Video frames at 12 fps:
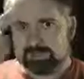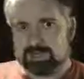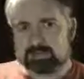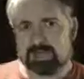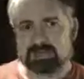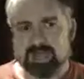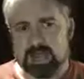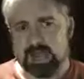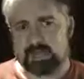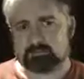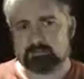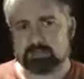Hello again, I
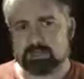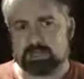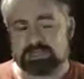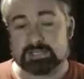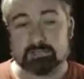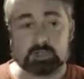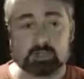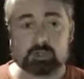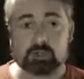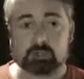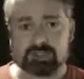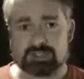am Blunty, the
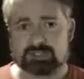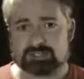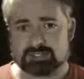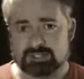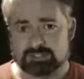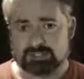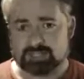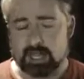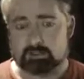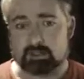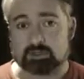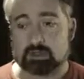Google Nexus 7
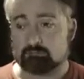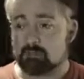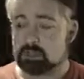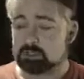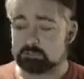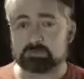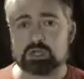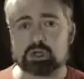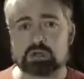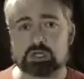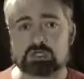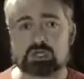tablet, the first
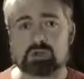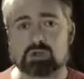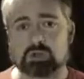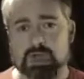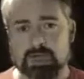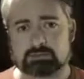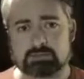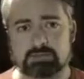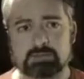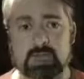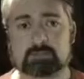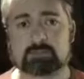pure Google
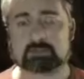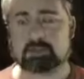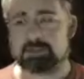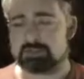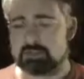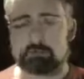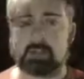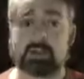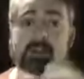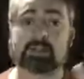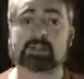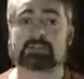Android tablet that has ever
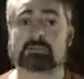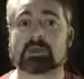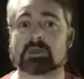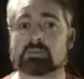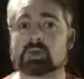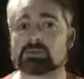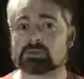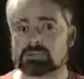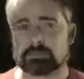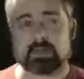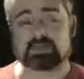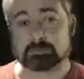been unleashed upon the world,
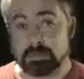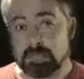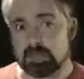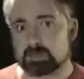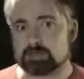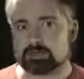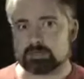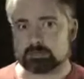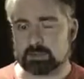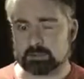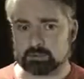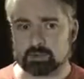is about to be unleashed
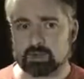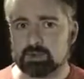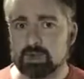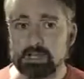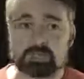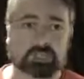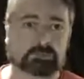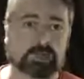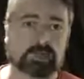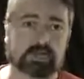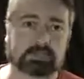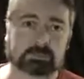upon the world, and it's just
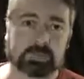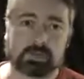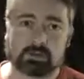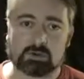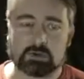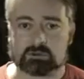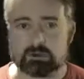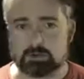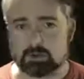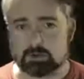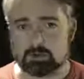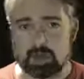been announced by Google at the
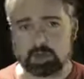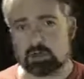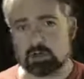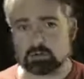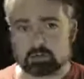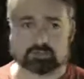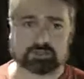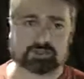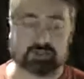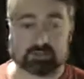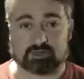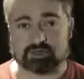Google I/O
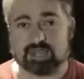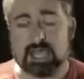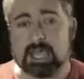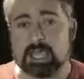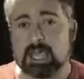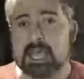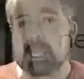conference thingy.